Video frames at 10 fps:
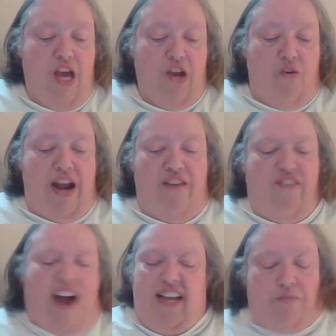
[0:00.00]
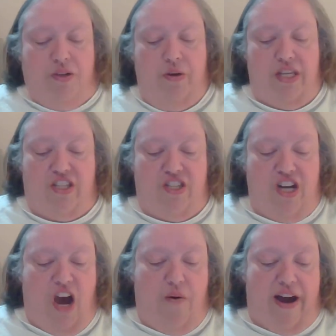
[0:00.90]
Granny Fox blew the
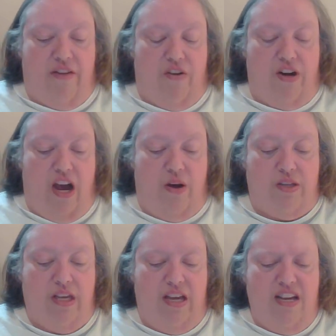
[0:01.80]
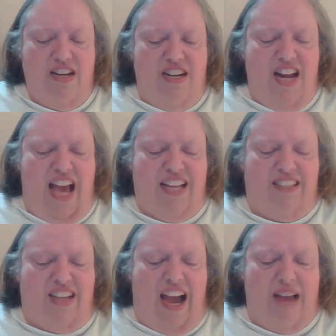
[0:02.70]
snow out of her nose. Next
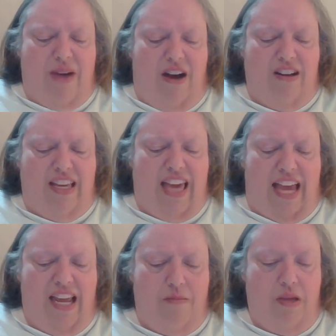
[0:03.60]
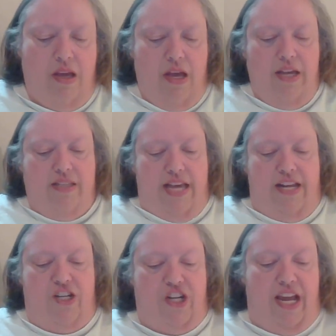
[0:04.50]
time I'll get him,
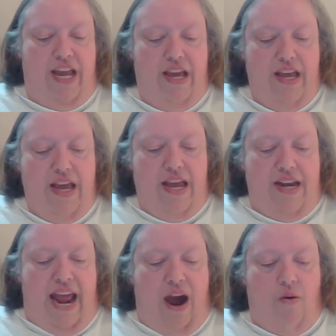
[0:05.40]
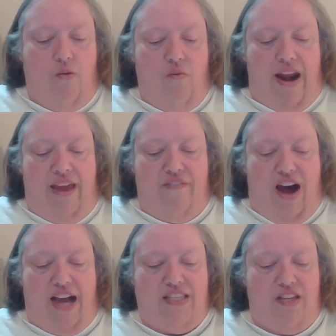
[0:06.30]
said she. Now, Reddy
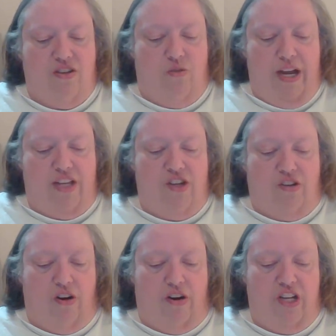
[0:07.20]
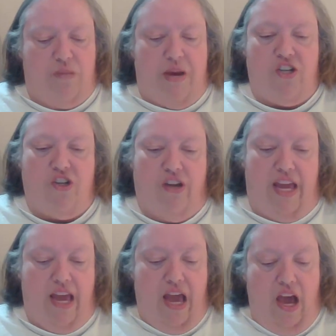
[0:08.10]
Fox is quick to learn,
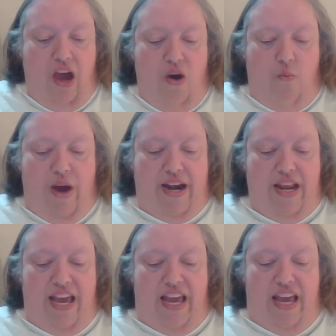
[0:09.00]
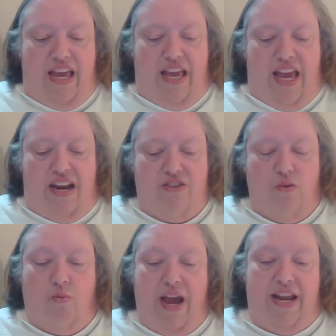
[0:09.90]
especially when it, it is a
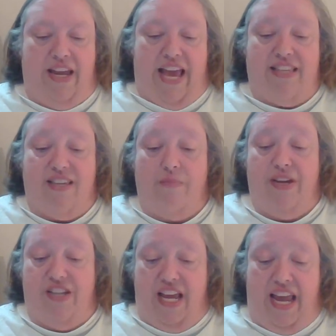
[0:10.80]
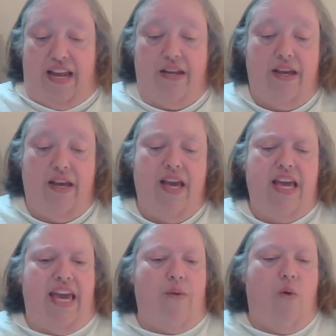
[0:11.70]
way to get something to eat.
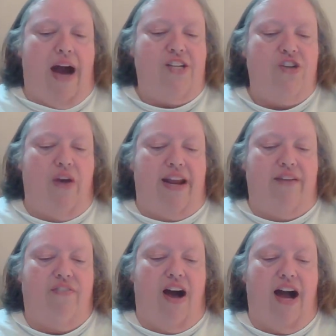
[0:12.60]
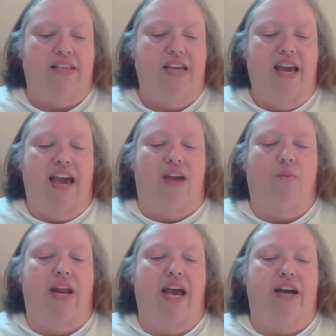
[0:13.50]
He watched Granny Fox and
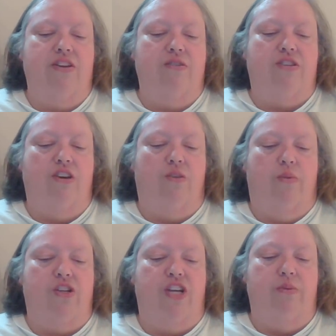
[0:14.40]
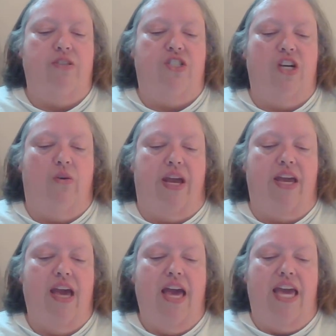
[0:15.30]
when he understood what she was doing,
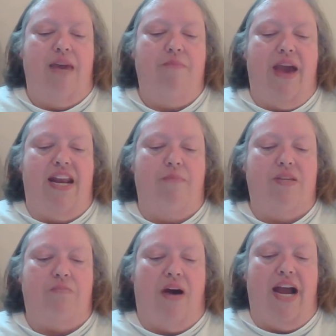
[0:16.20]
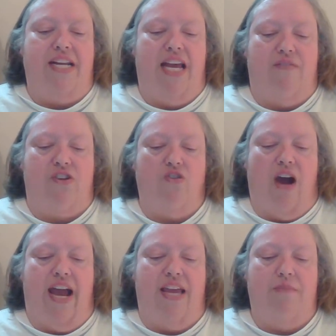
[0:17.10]
he made up his mind to have a
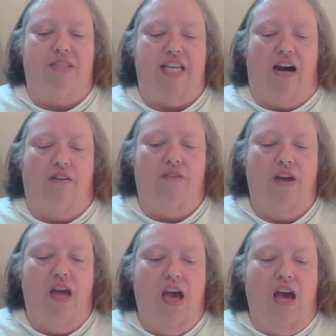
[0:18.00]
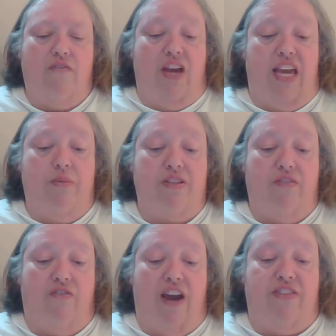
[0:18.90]
try himself. For he was
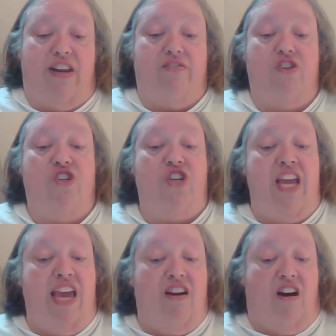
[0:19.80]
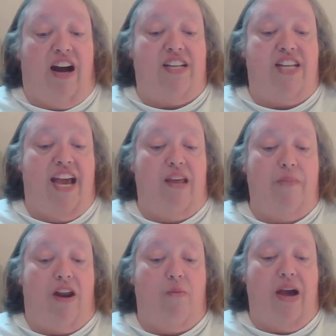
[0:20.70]
afraid that if she caught Danny
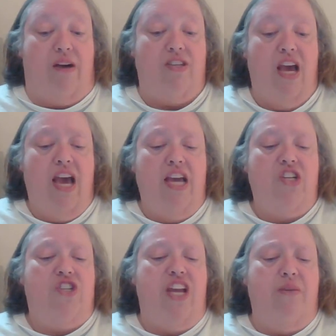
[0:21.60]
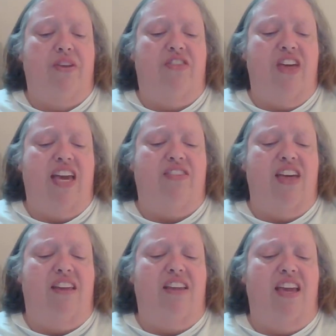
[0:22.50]
Meadow Mouse, she would think
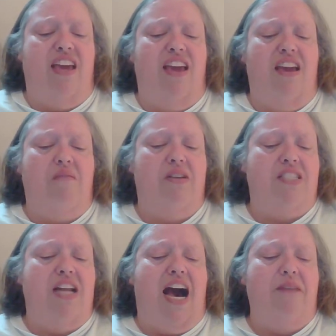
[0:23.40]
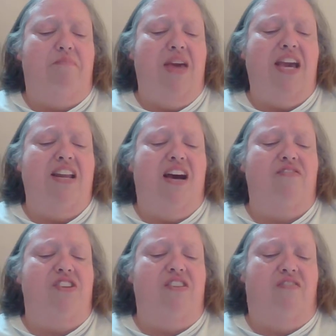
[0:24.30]
that he was not big
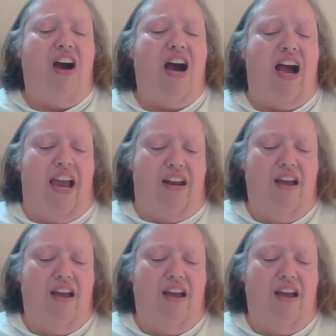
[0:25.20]
enough to divide.